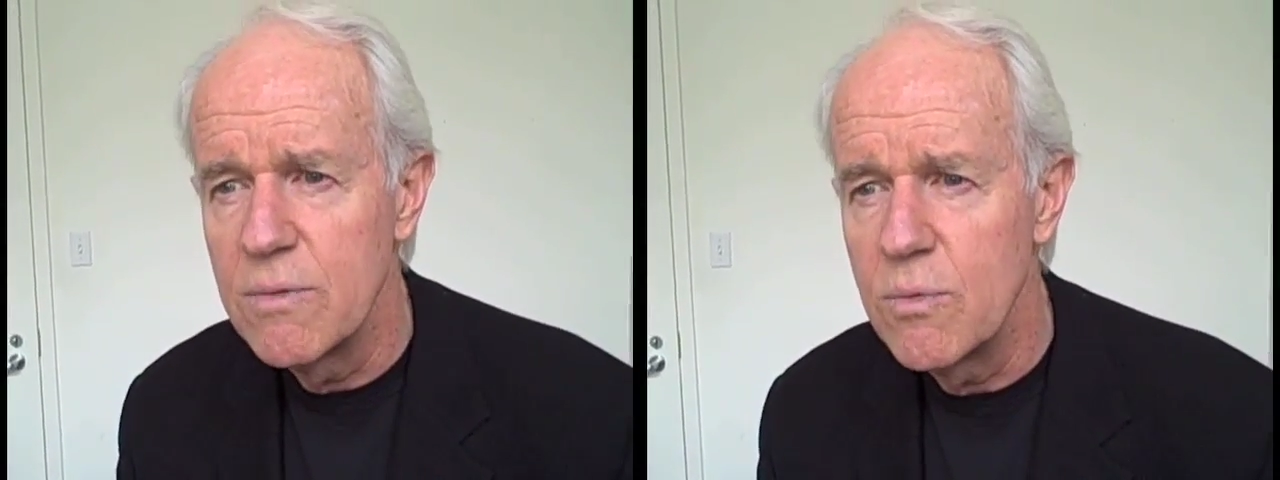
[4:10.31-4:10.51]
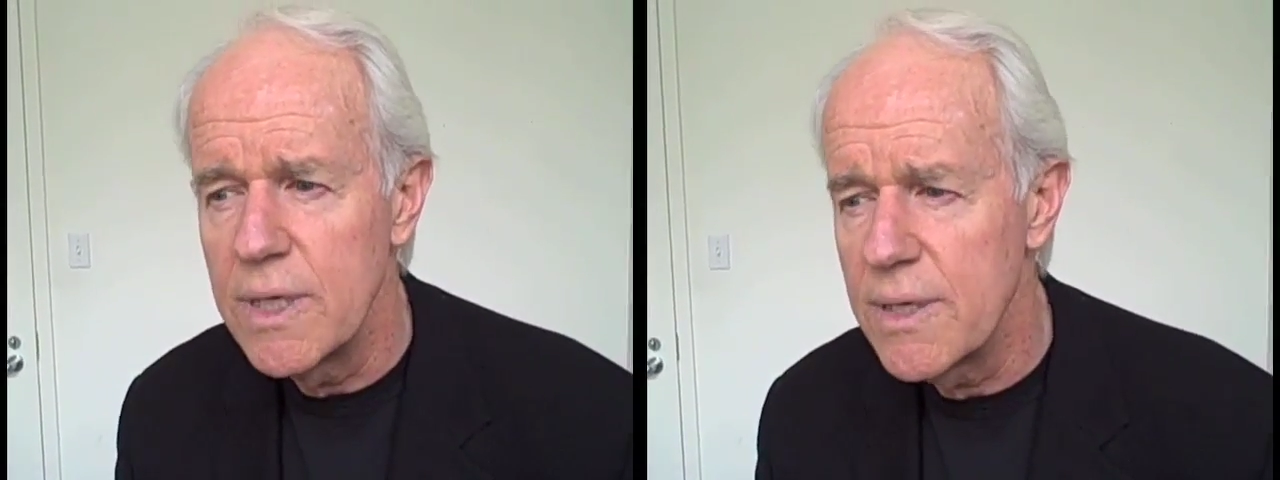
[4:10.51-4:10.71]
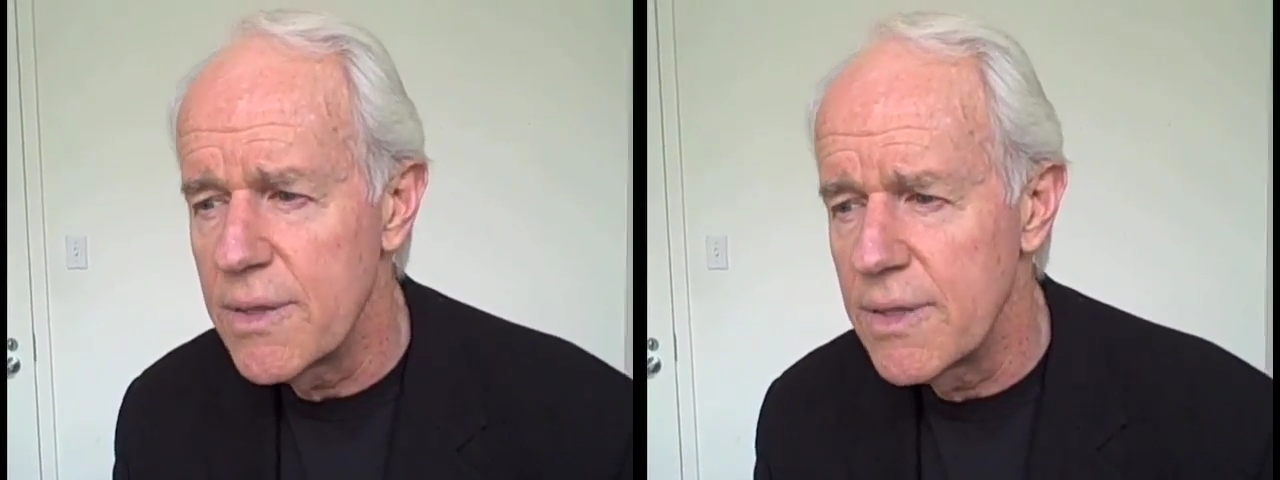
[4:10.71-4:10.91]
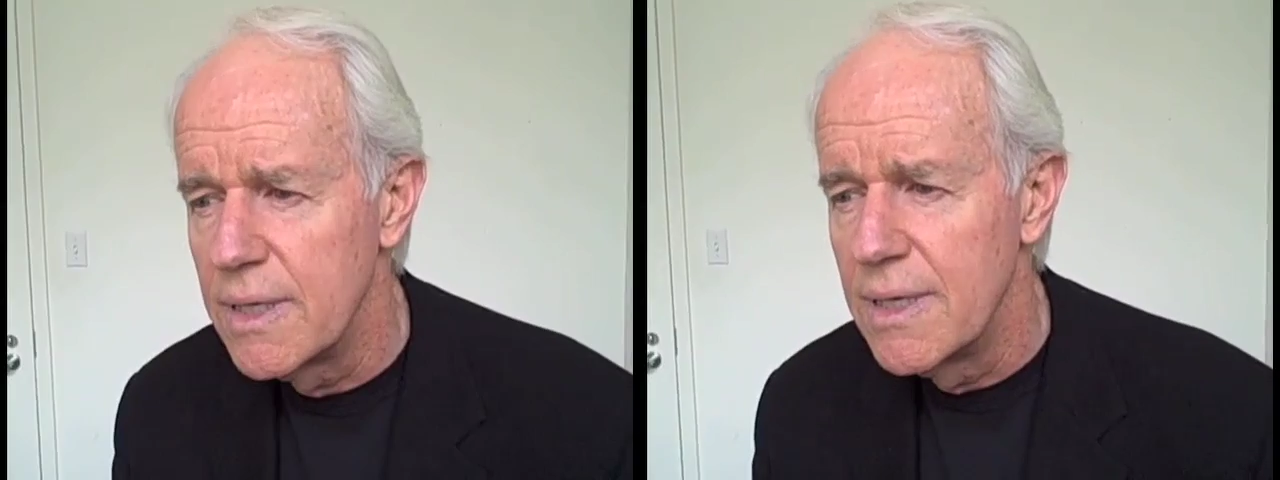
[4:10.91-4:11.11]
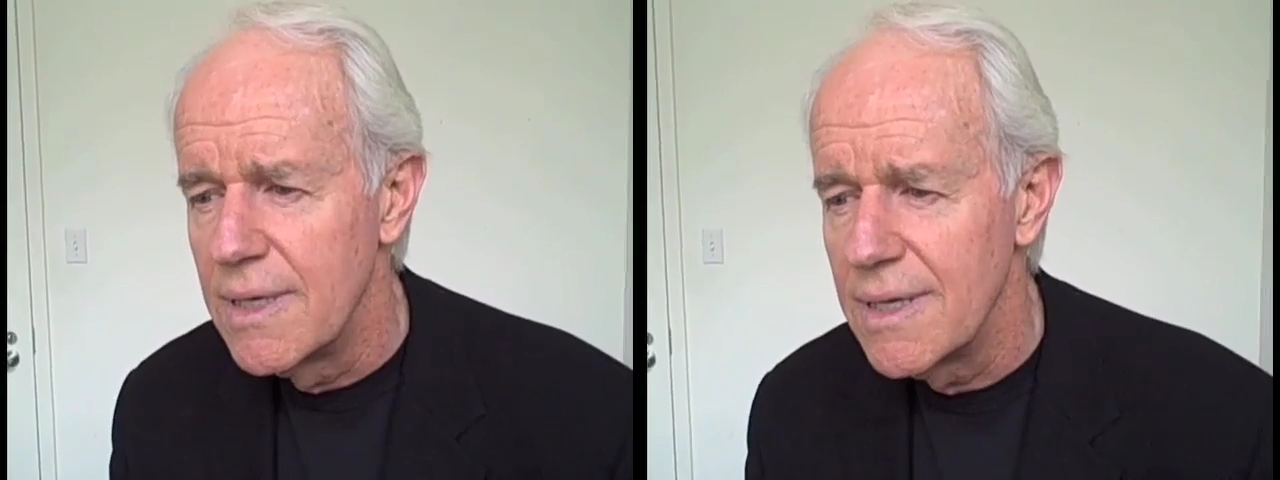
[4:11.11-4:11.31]
with
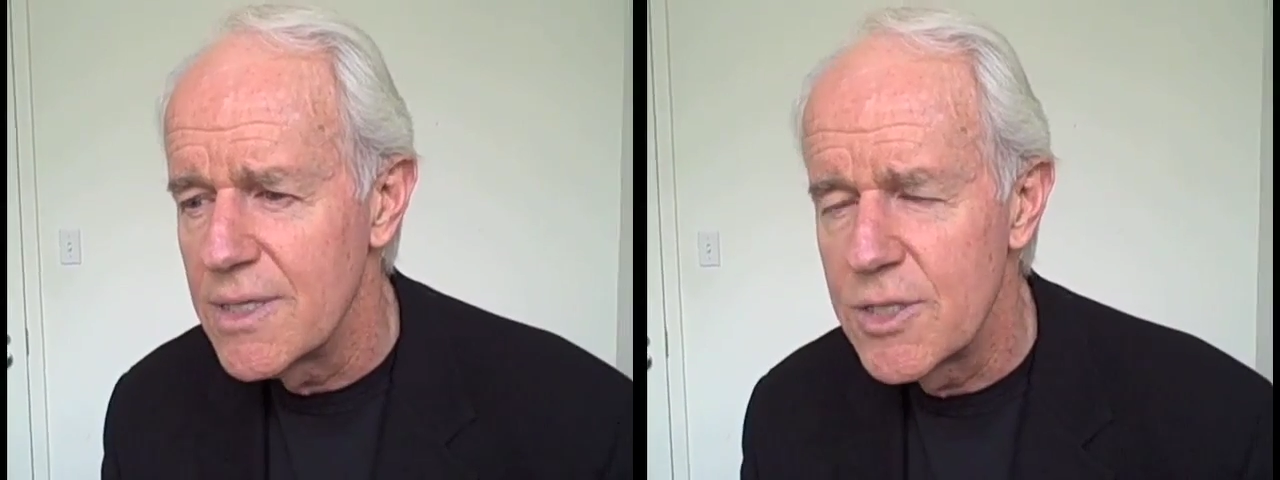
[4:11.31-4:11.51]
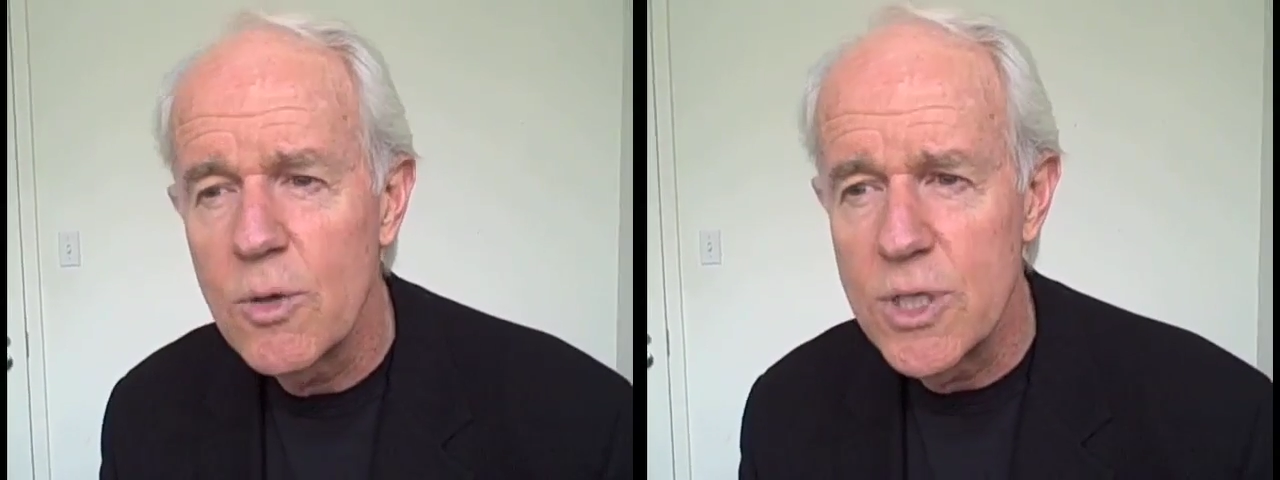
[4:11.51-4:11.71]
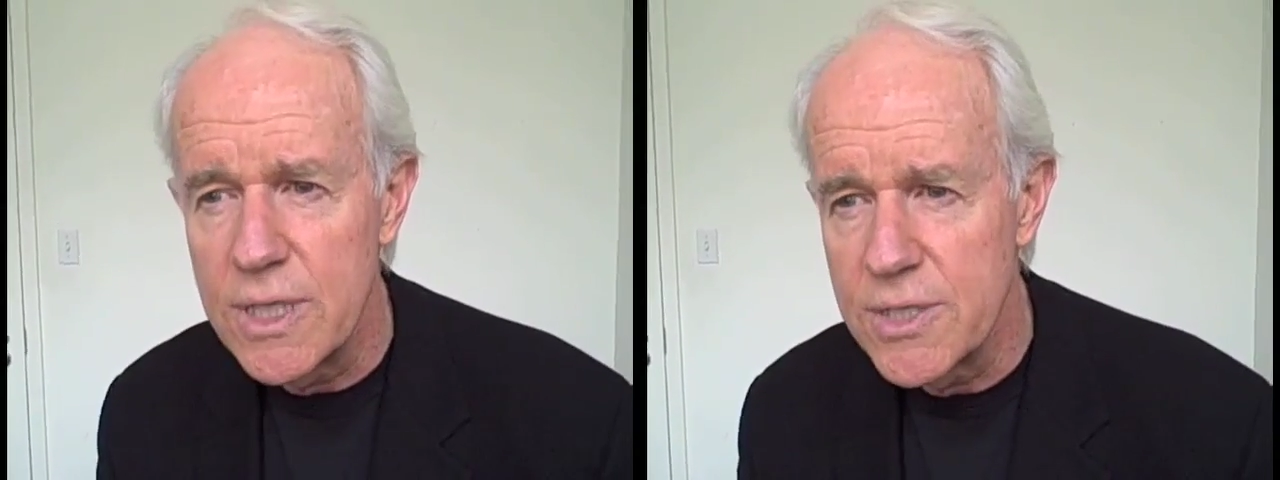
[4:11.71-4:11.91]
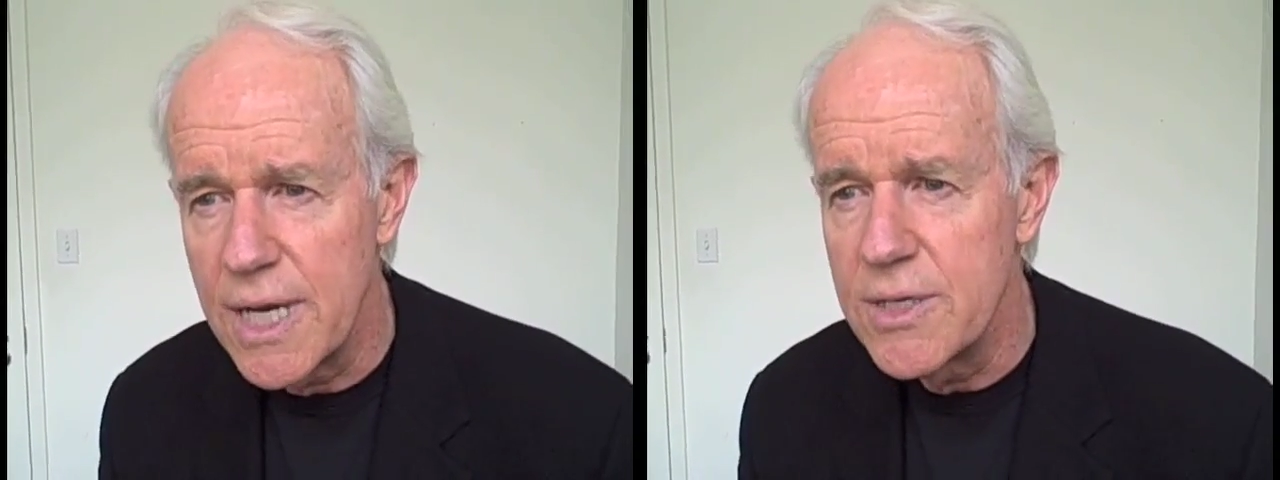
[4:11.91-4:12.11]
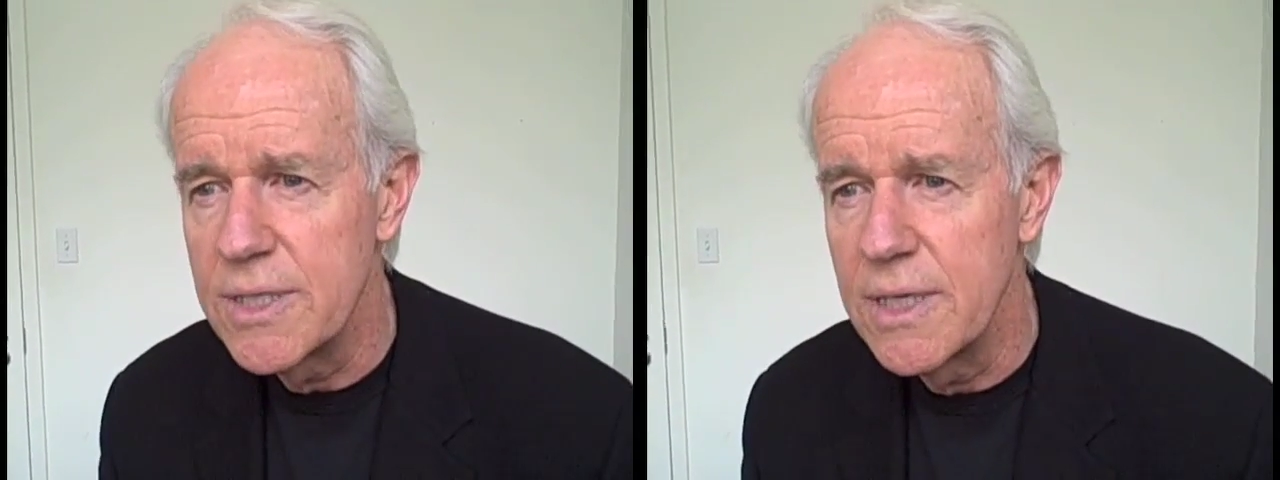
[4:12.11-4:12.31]

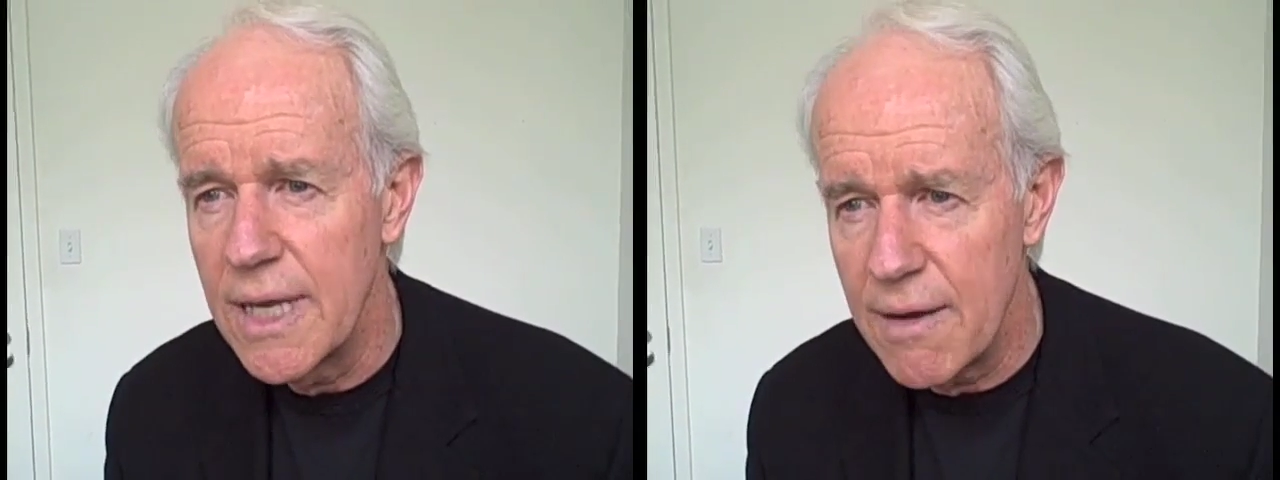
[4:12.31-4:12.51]
socialization